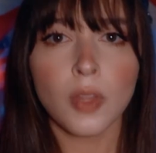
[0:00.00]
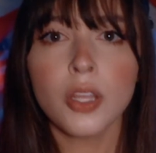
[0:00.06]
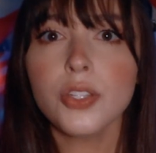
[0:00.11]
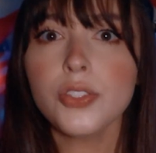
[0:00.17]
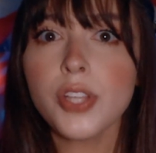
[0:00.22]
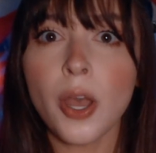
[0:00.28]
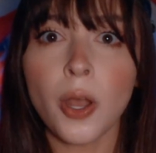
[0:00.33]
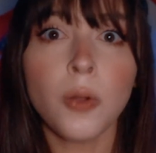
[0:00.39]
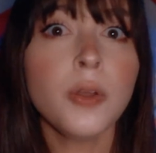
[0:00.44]

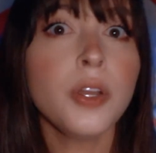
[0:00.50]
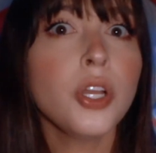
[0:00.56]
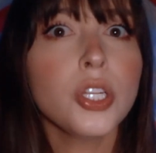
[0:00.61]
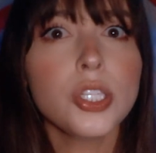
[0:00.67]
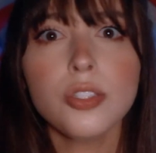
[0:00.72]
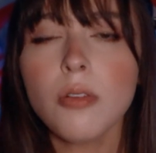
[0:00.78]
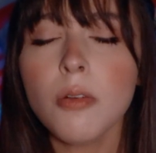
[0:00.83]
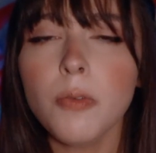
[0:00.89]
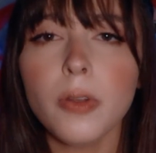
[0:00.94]
So,
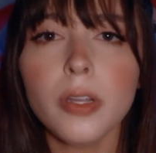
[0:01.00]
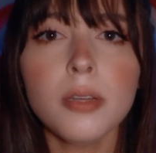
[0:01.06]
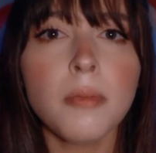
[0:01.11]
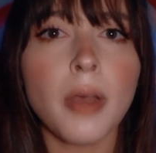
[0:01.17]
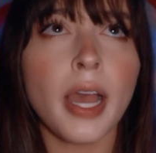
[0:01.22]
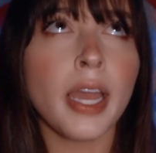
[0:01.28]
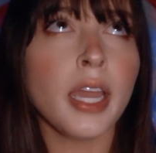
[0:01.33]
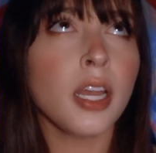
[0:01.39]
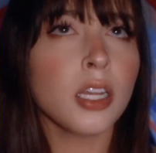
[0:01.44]
to avoid
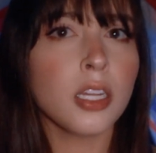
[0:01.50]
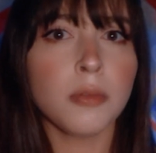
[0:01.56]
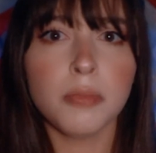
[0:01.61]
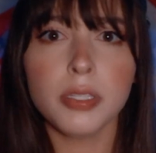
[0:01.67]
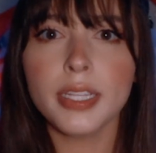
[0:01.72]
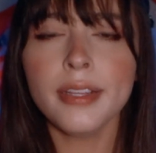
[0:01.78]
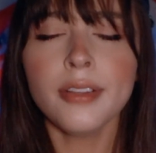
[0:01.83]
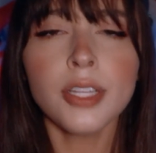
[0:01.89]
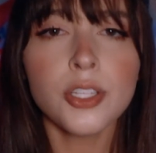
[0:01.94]
my
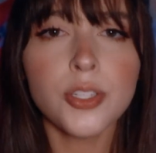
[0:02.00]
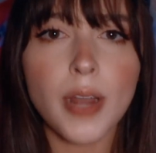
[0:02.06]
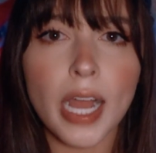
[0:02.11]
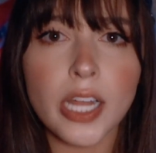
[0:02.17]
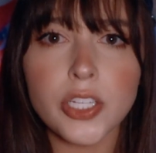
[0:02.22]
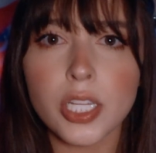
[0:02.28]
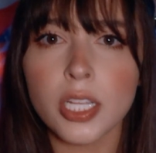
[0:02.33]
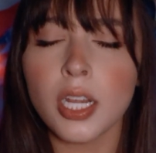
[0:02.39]
completely tragic